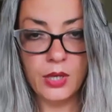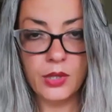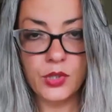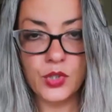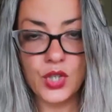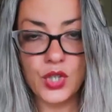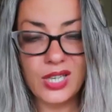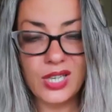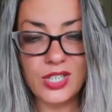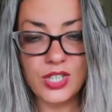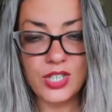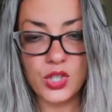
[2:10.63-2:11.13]

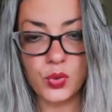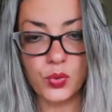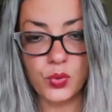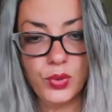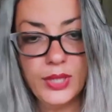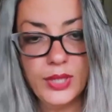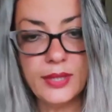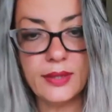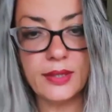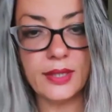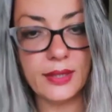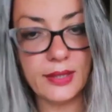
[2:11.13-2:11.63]
Just
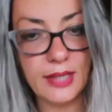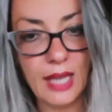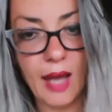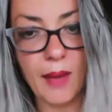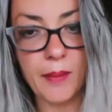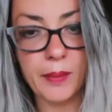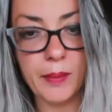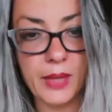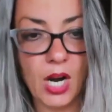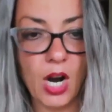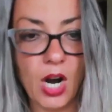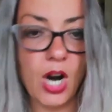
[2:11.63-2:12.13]
read the
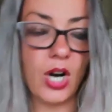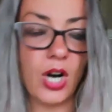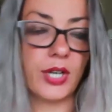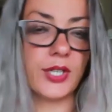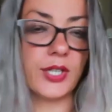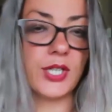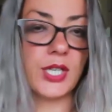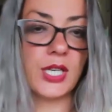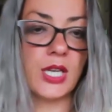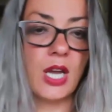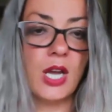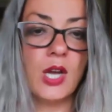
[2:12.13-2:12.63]
damn
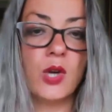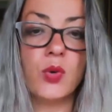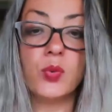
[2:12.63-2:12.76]
cards,